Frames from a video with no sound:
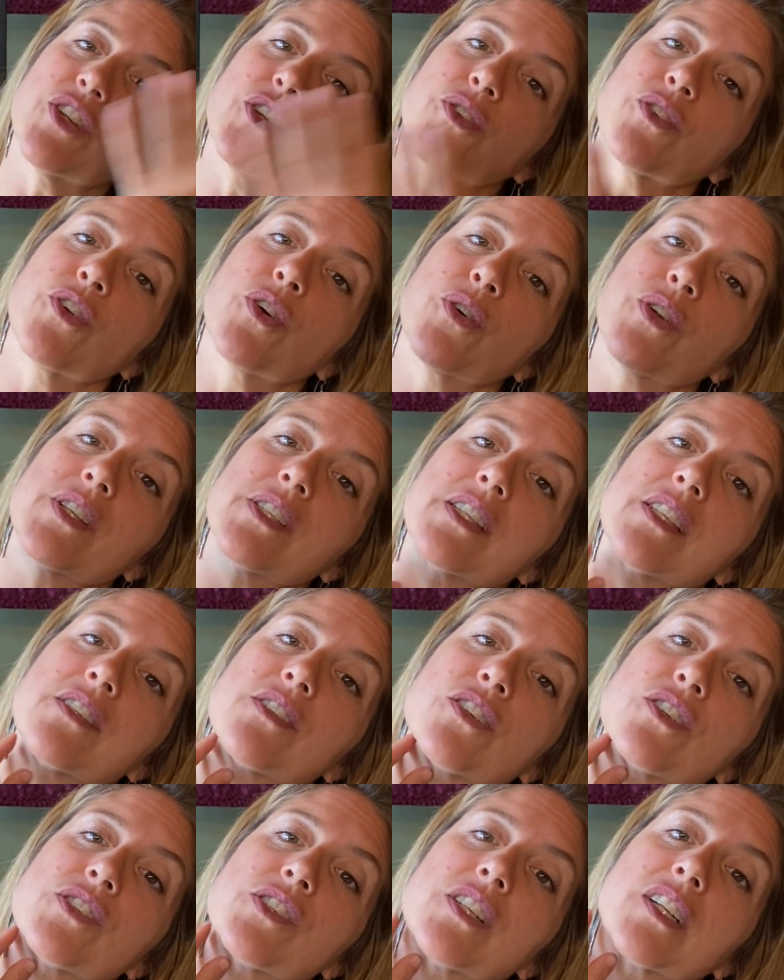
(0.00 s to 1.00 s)
You'll notice it
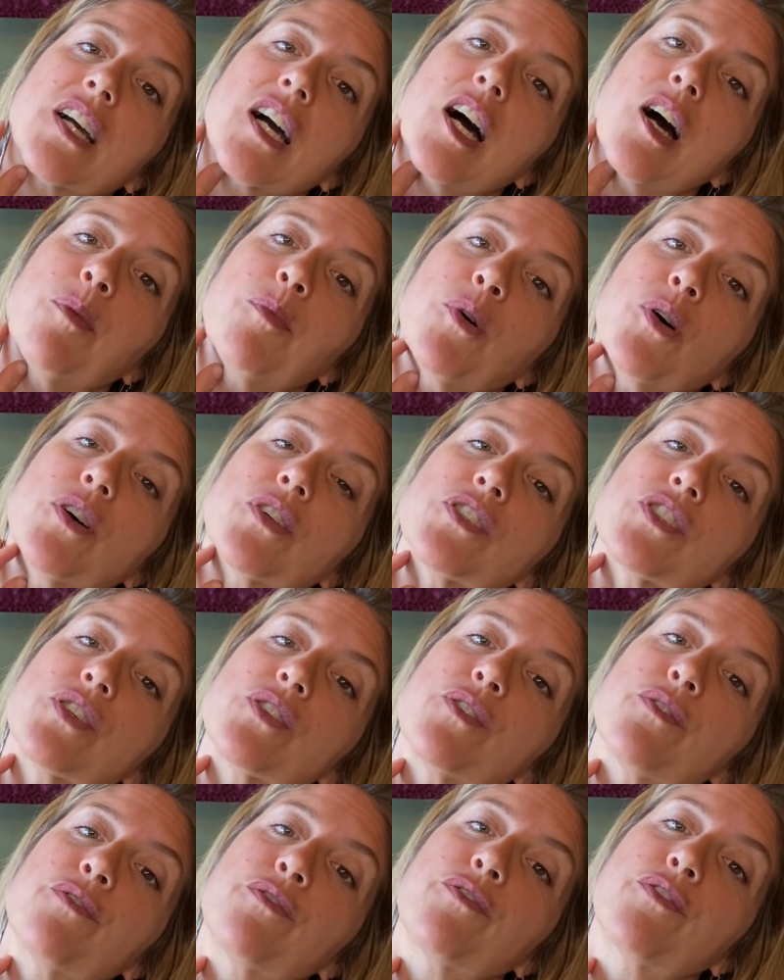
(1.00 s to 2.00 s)
starts to come onto
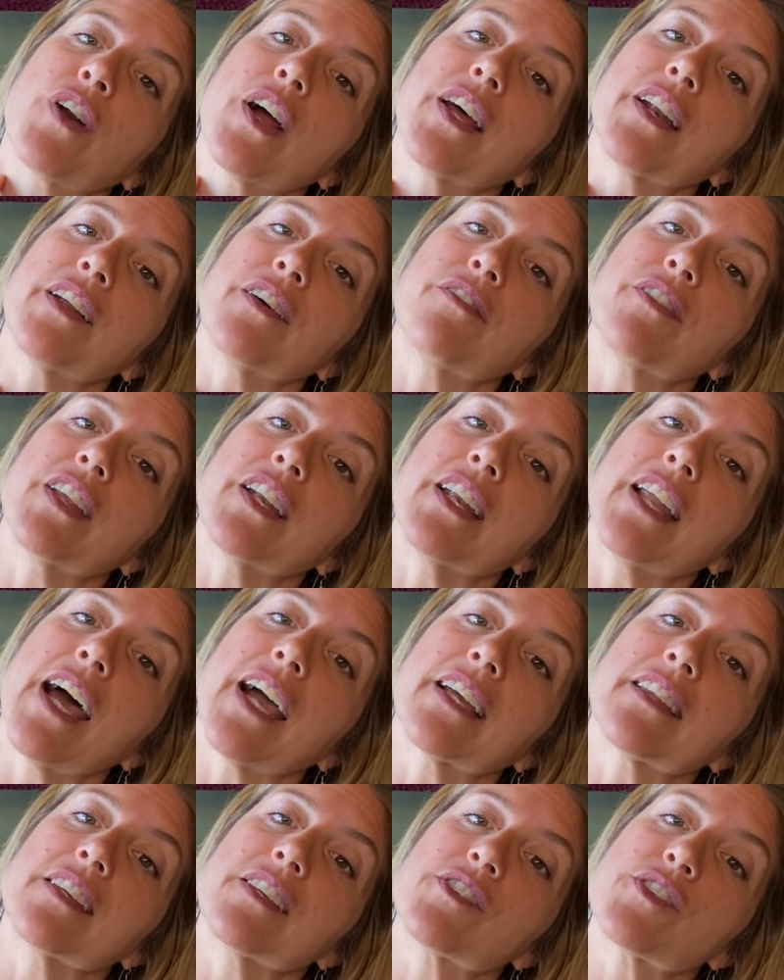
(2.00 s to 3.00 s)
the front of the
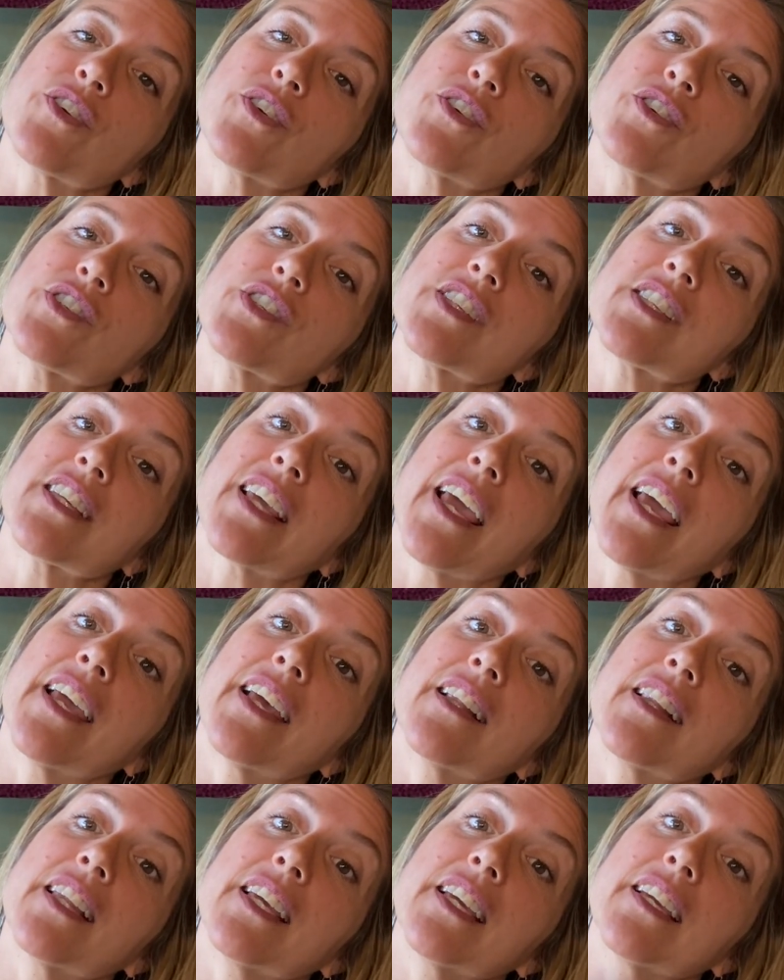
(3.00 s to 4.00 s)
neck. These are your
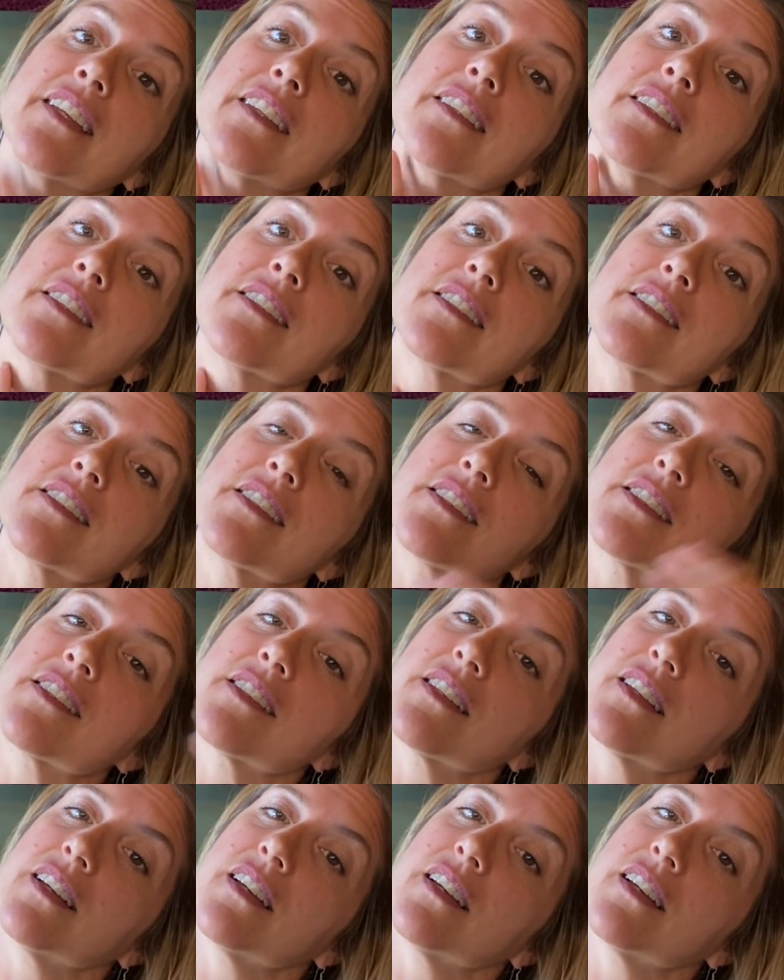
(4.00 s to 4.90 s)
scalenes.